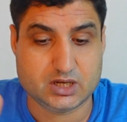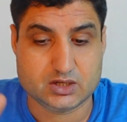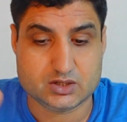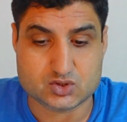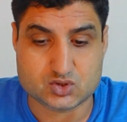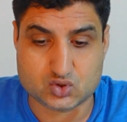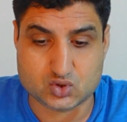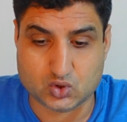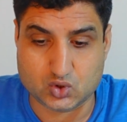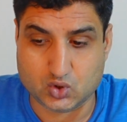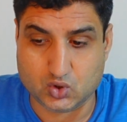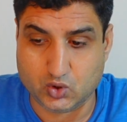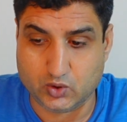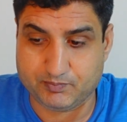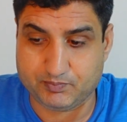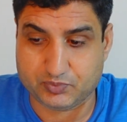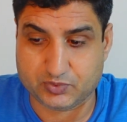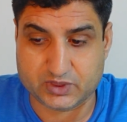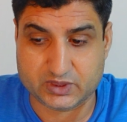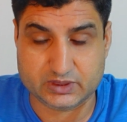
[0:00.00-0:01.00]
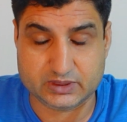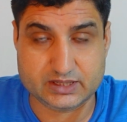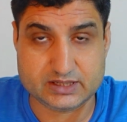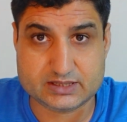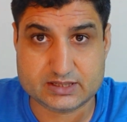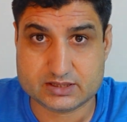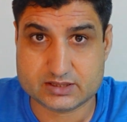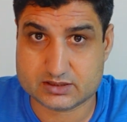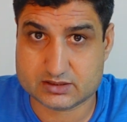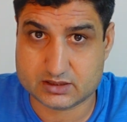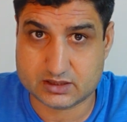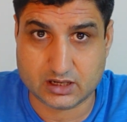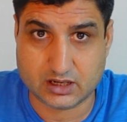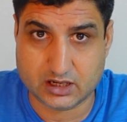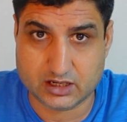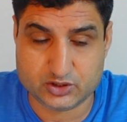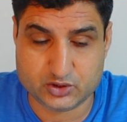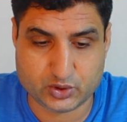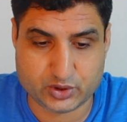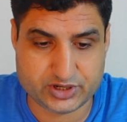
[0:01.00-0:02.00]
So this is
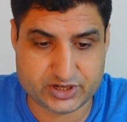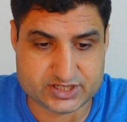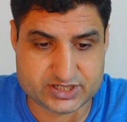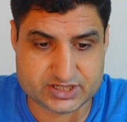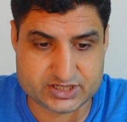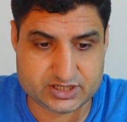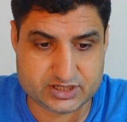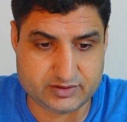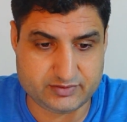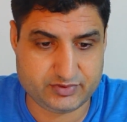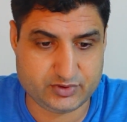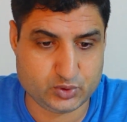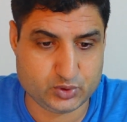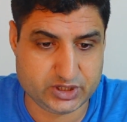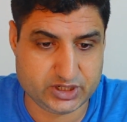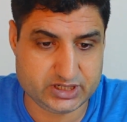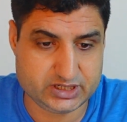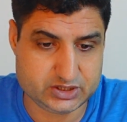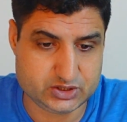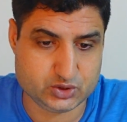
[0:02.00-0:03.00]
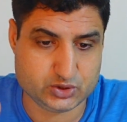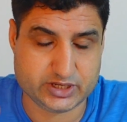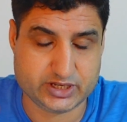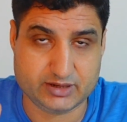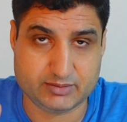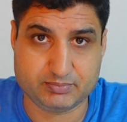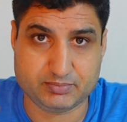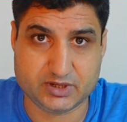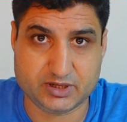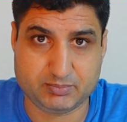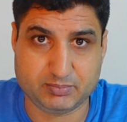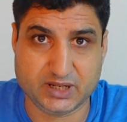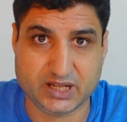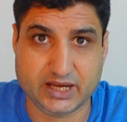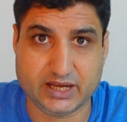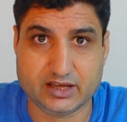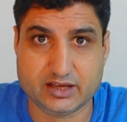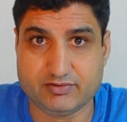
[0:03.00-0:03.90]
all your decision. If you need, you can apply.